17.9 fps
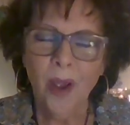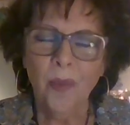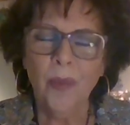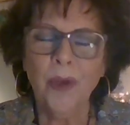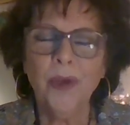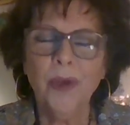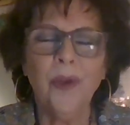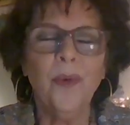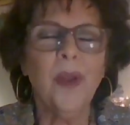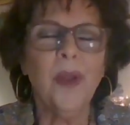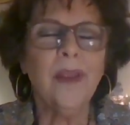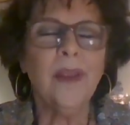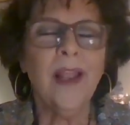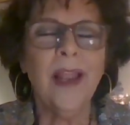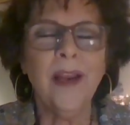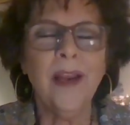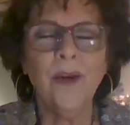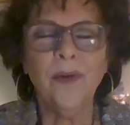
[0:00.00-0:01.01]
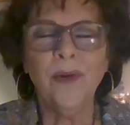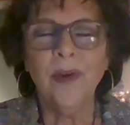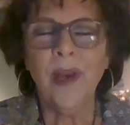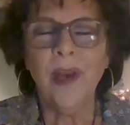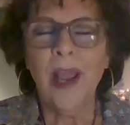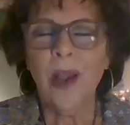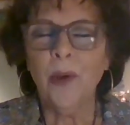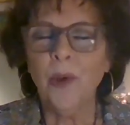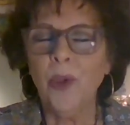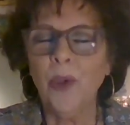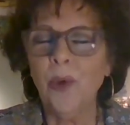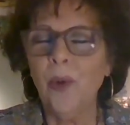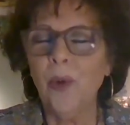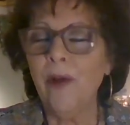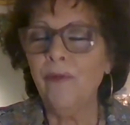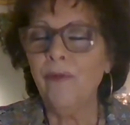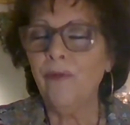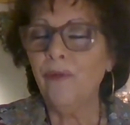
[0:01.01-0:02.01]
But you are lighter now, you
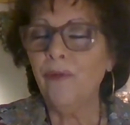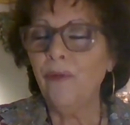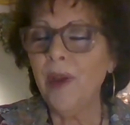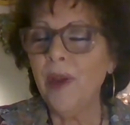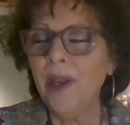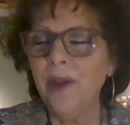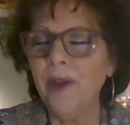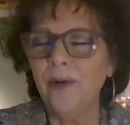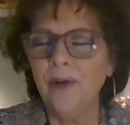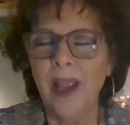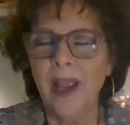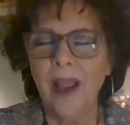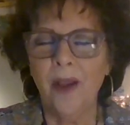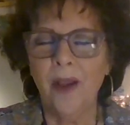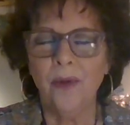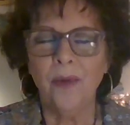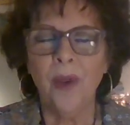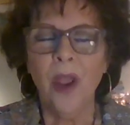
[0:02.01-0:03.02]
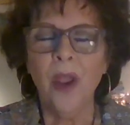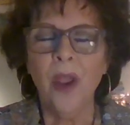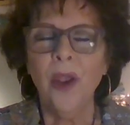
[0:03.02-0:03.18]
are freer now,